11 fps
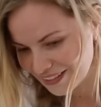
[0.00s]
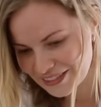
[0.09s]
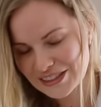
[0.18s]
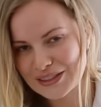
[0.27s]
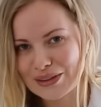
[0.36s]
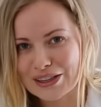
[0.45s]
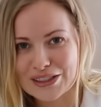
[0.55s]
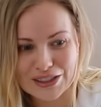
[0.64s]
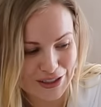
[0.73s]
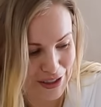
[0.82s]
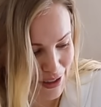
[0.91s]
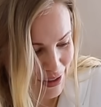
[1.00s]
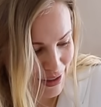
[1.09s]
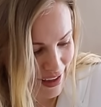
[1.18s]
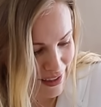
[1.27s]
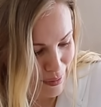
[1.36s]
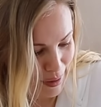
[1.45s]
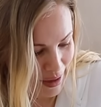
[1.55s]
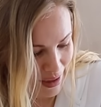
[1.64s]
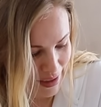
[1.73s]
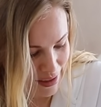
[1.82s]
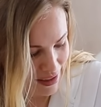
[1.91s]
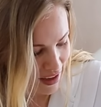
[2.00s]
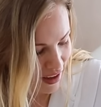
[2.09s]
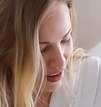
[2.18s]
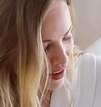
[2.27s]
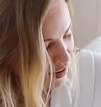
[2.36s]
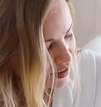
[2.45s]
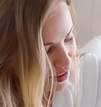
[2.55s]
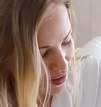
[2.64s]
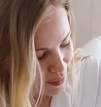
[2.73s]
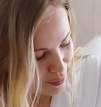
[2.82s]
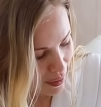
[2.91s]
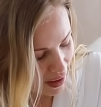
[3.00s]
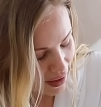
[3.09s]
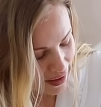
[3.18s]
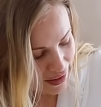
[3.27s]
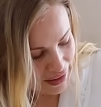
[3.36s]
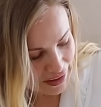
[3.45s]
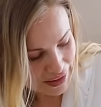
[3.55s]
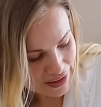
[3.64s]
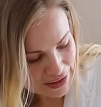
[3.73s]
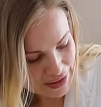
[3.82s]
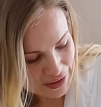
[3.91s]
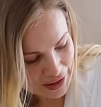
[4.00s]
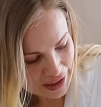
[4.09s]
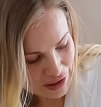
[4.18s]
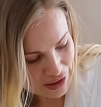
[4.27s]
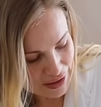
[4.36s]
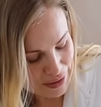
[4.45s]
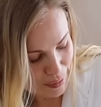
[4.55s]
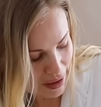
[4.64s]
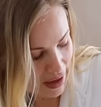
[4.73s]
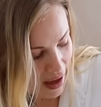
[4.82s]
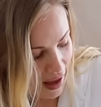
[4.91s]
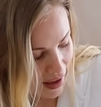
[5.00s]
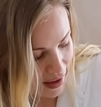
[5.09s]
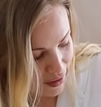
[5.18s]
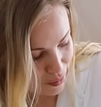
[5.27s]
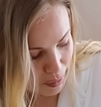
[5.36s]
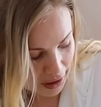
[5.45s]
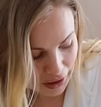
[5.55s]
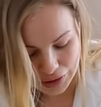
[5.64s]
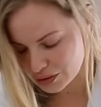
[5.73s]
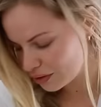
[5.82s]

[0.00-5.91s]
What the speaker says: just wanted to show you this because my goodness gracious me, I have been